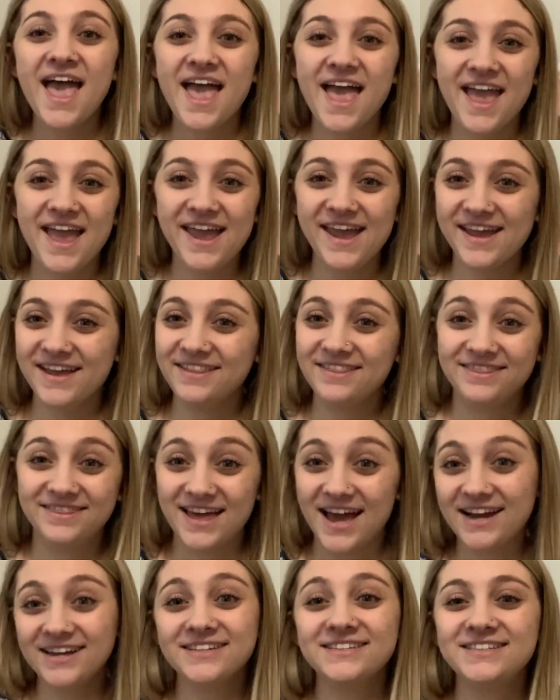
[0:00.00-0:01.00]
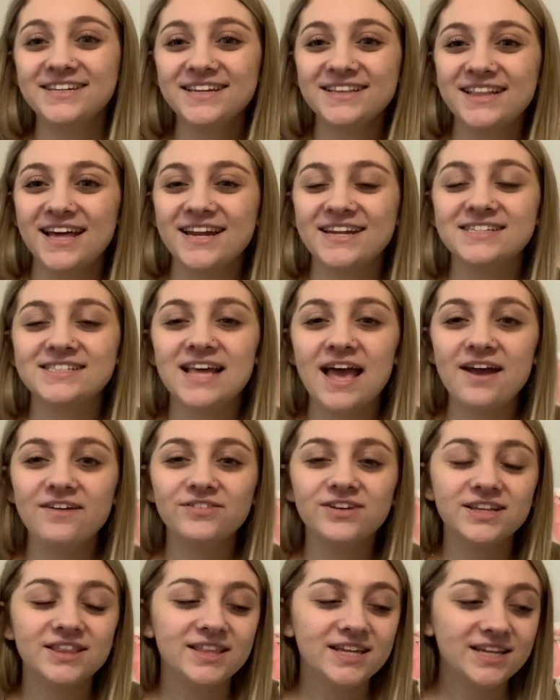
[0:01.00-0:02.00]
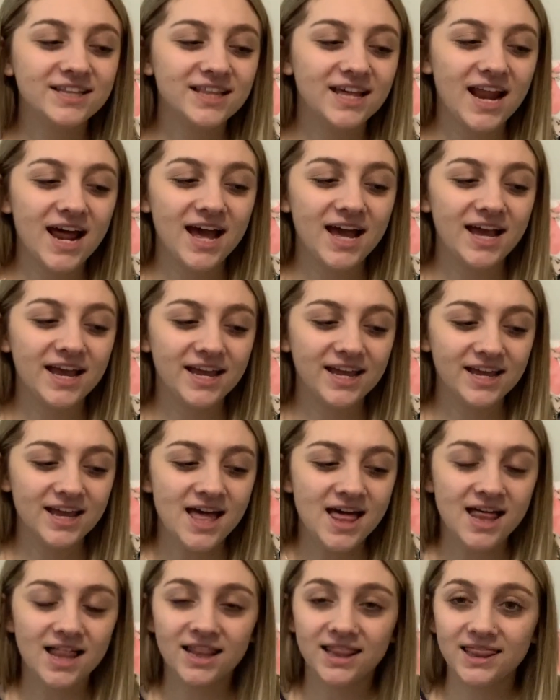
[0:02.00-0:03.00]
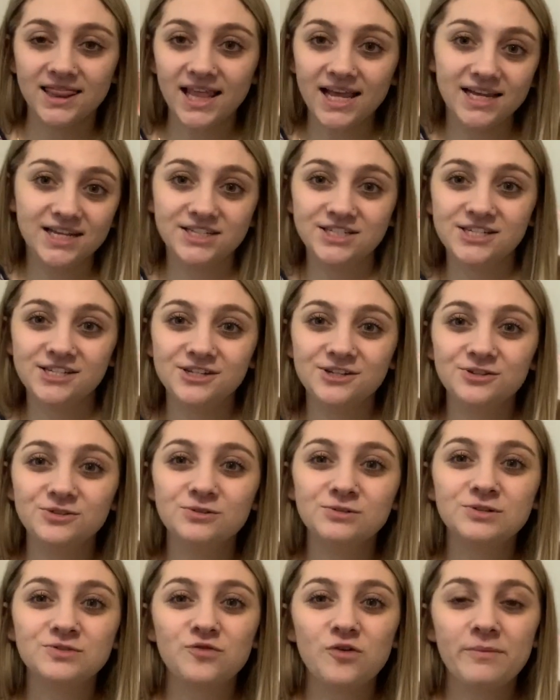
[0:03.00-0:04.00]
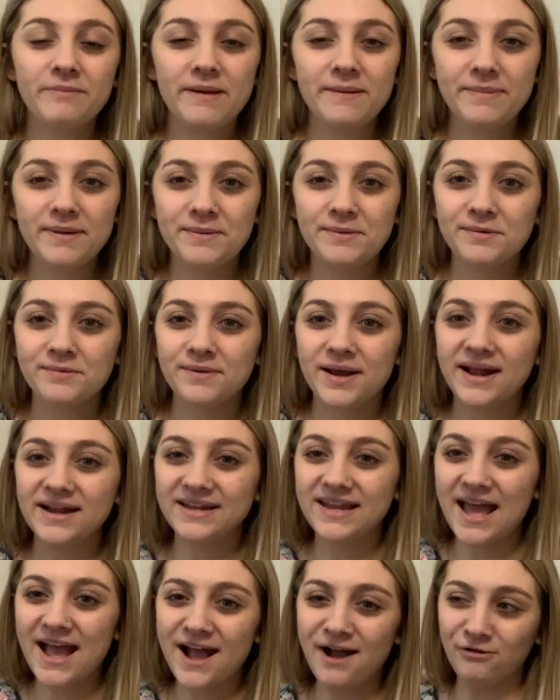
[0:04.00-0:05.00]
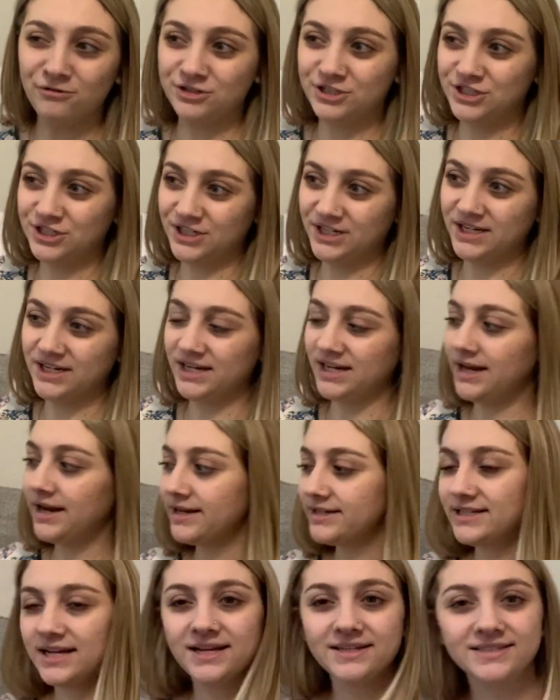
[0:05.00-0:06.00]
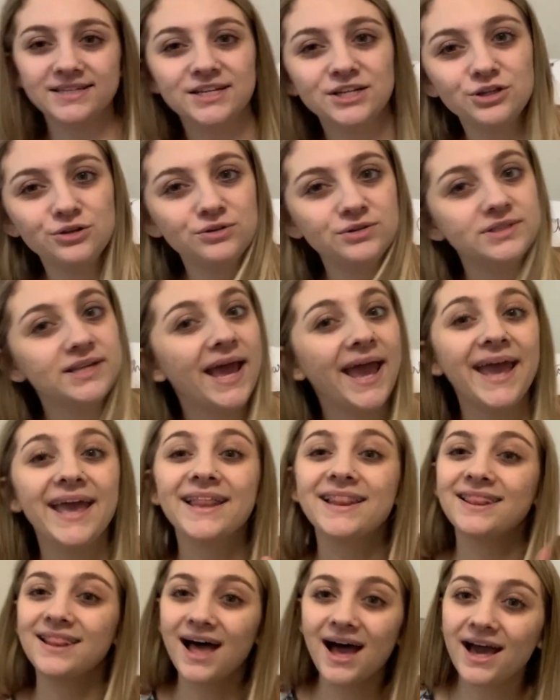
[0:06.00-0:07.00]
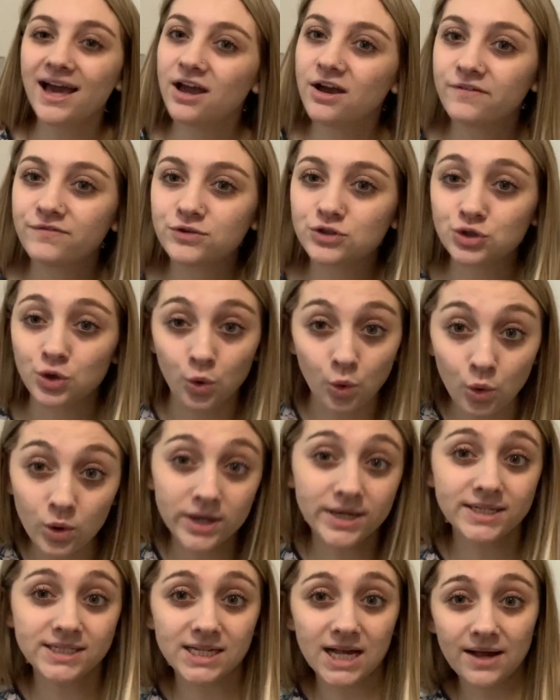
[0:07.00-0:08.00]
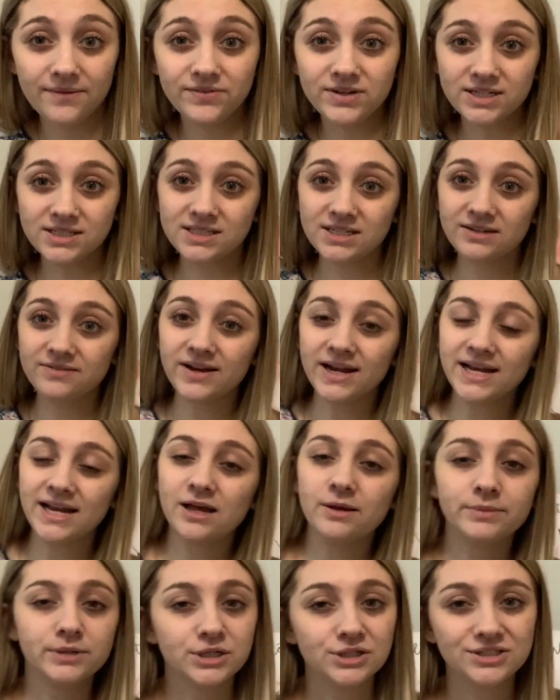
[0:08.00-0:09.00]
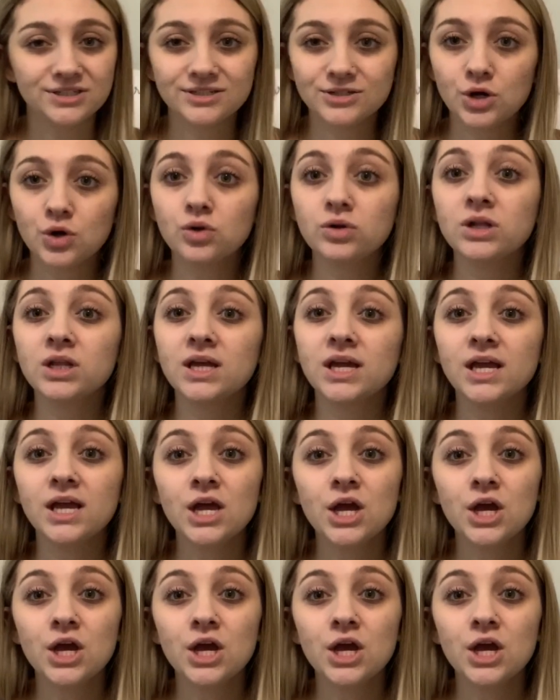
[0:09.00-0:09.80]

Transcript: And that is it. That is everything that I like to use for my baby right now. She doesn't use a lot of toys, obviously, right now because she's only